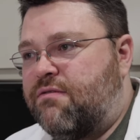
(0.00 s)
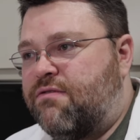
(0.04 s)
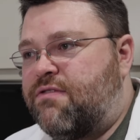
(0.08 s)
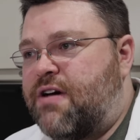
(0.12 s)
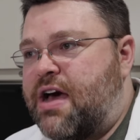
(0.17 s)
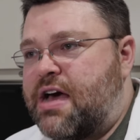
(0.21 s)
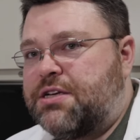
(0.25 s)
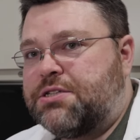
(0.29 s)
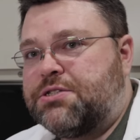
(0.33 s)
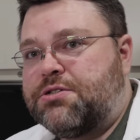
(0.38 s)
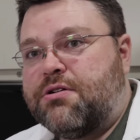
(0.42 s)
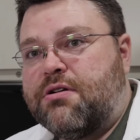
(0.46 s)

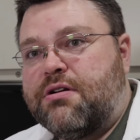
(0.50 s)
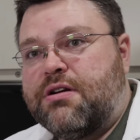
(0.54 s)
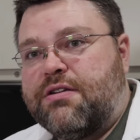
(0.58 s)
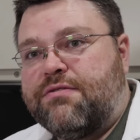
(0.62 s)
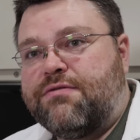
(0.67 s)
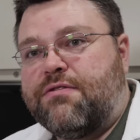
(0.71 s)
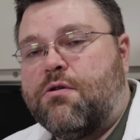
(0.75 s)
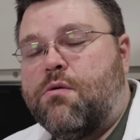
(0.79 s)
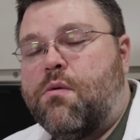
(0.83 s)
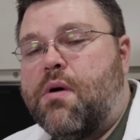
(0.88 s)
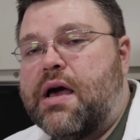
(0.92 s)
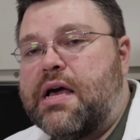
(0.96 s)
faster and
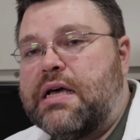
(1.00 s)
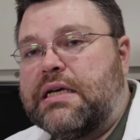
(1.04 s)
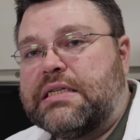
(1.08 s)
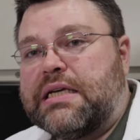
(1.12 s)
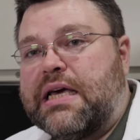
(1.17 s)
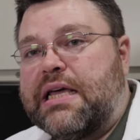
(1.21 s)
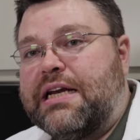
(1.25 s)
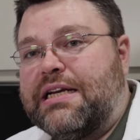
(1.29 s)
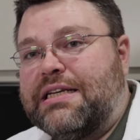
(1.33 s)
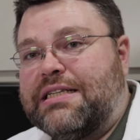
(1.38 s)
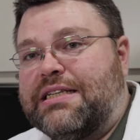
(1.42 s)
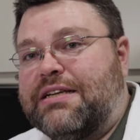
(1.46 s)
different ways
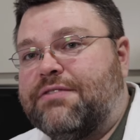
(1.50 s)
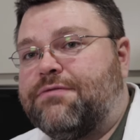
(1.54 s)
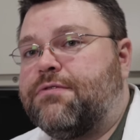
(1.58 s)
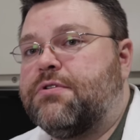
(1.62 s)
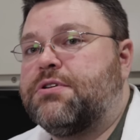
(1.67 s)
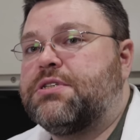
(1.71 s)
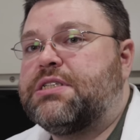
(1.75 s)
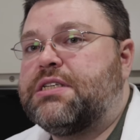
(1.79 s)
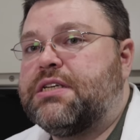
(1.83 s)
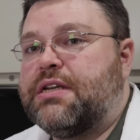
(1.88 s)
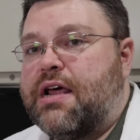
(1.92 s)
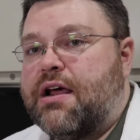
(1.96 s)
and in
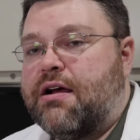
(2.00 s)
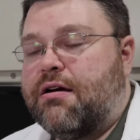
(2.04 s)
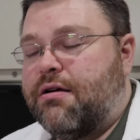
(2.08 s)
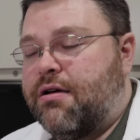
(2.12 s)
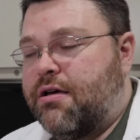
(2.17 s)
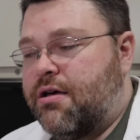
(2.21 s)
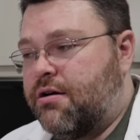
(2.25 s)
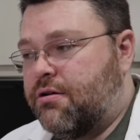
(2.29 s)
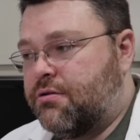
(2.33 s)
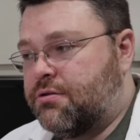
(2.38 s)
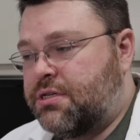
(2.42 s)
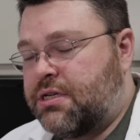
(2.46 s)
different
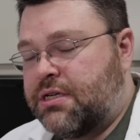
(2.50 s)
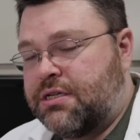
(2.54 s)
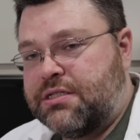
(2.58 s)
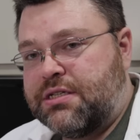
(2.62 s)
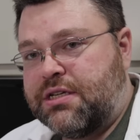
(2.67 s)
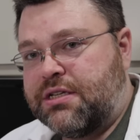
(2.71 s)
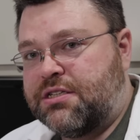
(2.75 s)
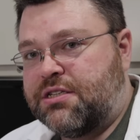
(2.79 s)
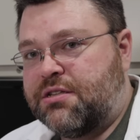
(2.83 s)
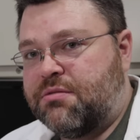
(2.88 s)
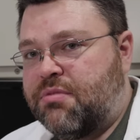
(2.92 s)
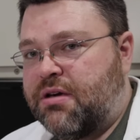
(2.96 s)
scenarios
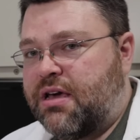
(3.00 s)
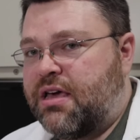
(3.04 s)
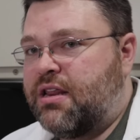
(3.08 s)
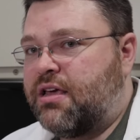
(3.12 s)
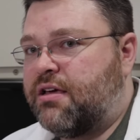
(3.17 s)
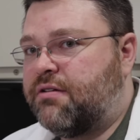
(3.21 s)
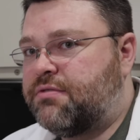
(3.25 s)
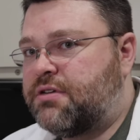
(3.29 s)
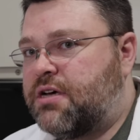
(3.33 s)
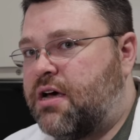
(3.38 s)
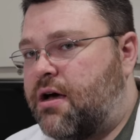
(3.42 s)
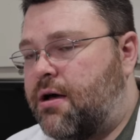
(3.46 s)
since the
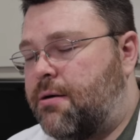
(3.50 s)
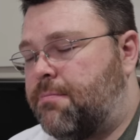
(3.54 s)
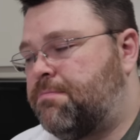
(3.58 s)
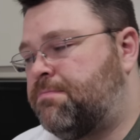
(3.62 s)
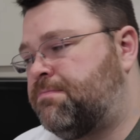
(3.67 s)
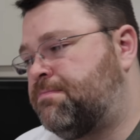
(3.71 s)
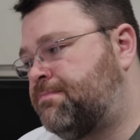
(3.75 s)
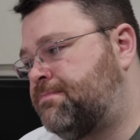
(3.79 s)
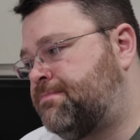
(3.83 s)
beginning of time.